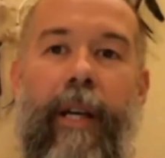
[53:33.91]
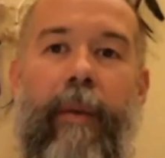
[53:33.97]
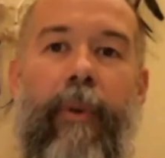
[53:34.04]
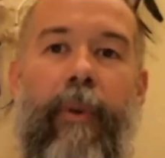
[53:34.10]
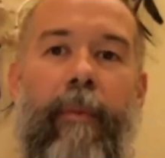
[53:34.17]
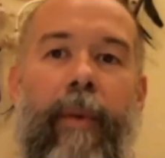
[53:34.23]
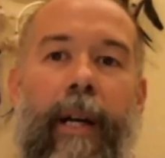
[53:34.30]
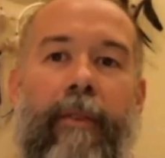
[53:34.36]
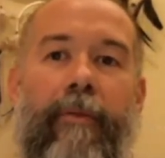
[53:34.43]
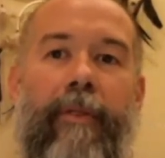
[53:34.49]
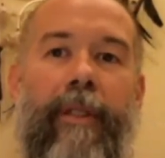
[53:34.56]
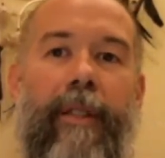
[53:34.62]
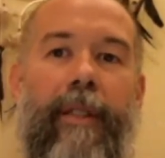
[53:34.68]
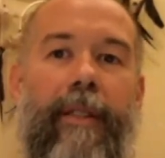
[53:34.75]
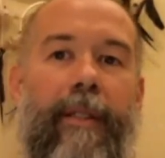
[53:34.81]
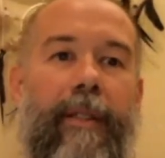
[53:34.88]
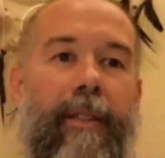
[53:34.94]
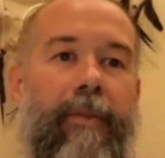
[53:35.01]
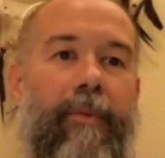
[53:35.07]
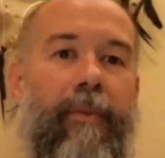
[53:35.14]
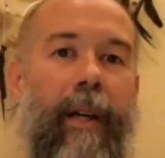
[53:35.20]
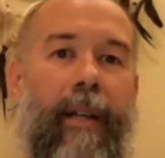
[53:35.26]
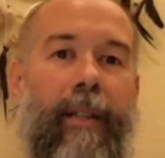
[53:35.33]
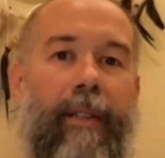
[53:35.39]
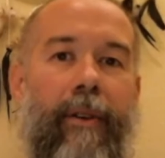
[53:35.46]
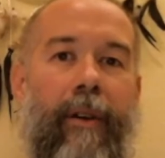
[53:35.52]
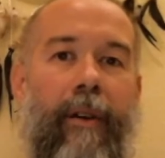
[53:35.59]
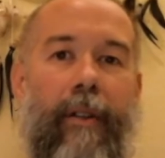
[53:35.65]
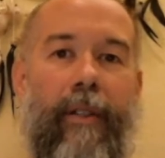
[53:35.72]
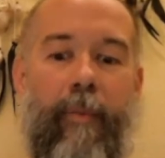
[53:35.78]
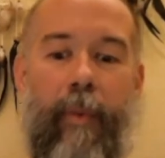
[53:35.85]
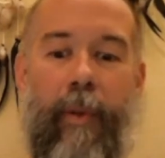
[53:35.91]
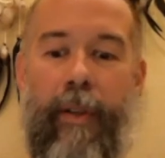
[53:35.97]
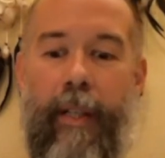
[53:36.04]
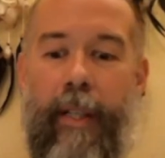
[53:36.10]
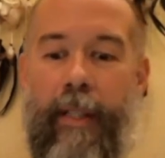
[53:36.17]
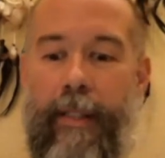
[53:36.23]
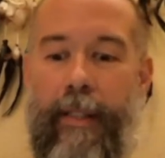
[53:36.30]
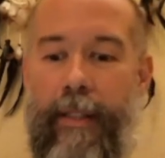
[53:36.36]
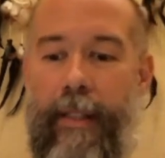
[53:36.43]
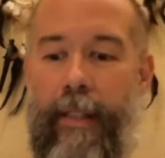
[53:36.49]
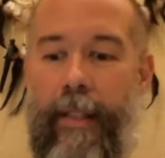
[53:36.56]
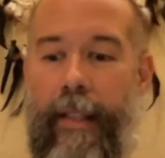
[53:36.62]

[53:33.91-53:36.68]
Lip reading: bring mindfulness in this way to our experience.